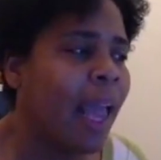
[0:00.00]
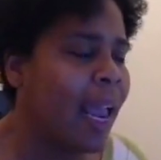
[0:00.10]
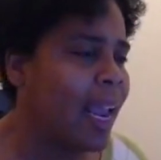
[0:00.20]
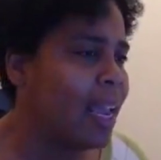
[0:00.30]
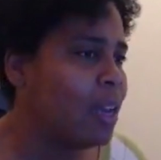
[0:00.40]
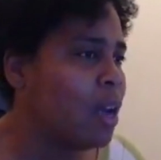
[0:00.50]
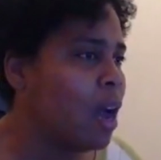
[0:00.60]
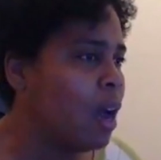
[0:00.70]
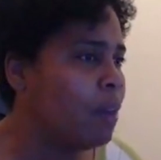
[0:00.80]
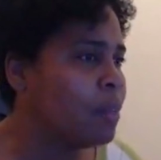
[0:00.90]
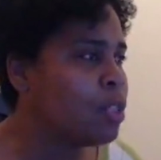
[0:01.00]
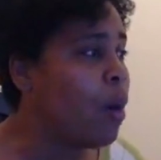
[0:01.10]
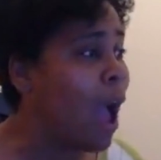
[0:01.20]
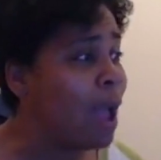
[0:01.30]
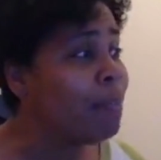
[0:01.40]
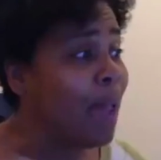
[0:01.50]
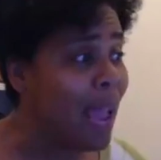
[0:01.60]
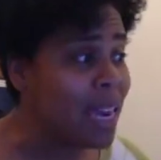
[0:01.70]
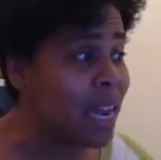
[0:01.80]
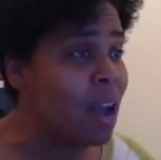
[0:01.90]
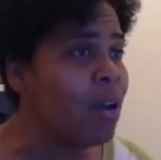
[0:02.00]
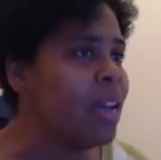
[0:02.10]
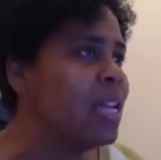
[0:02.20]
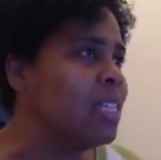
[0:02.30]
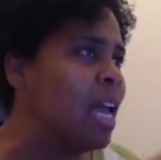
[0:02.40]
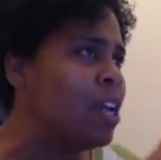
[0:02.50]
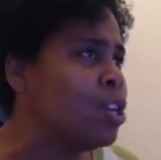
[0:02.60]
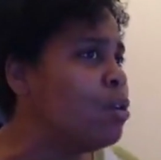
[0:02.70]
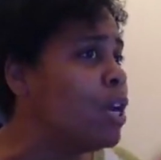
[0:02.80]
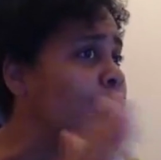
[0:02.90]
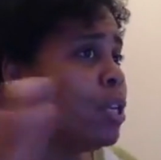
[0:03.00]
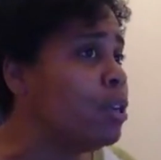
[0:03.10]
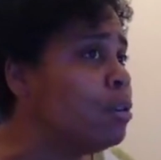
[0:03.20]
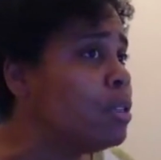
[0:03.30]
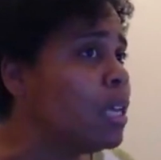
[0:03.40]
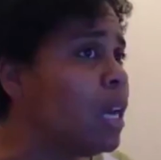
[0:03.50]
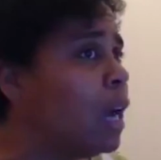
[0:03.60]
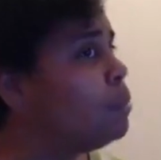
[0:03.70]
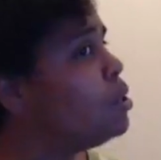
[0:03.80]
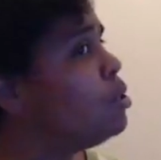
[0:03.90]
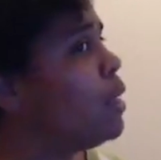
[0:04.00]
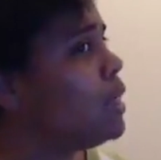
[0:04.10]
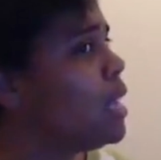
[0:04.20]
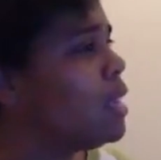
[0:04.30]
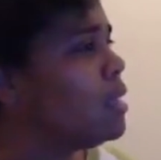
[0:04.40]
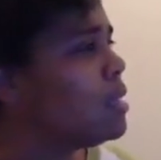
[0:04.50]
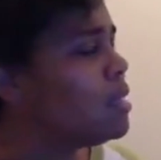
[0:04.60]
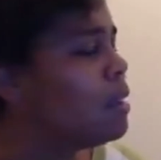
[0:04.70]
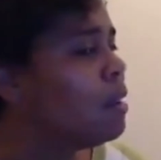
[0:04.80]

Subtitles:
And so I pay now, and you can use it up to, I think it